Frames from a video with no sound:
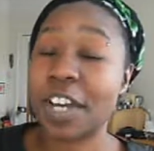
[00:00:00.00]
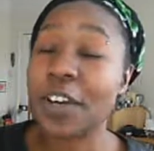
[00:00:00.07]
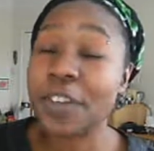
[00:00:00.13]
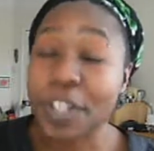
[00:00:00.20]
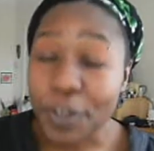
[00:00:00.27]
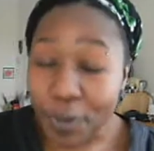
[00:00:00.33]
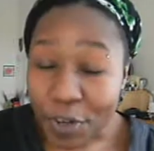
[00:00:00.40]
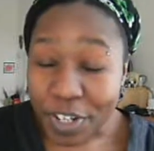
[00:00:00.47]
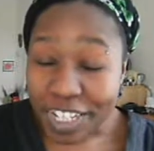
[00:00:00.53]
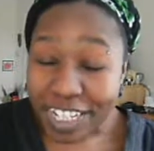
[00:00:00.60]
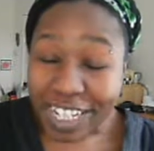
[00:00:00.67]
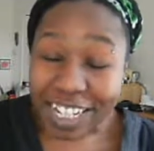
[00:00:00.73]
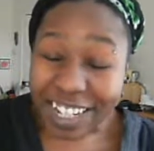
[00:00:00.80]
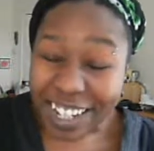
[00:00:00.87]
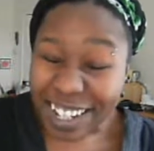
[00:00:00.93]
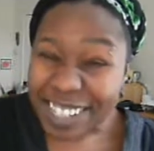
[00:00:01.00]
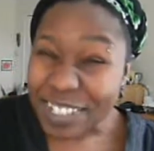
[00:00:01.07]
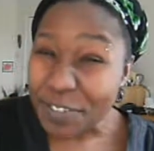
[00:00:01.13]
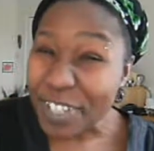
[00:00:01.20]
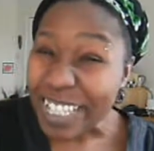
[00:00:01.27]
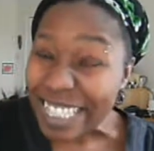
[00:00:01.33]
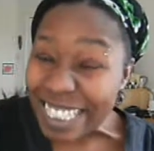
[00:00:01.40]
only ordered it last
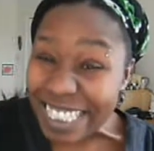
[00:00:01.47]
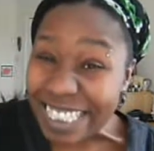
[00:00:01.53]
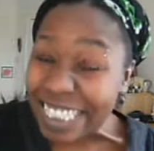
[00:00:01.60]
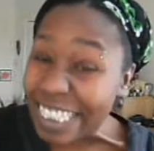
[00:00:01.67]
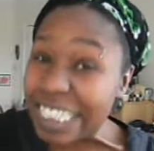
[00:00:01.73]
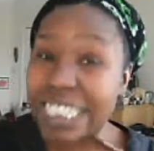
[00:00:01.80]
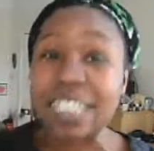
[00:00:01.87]
week.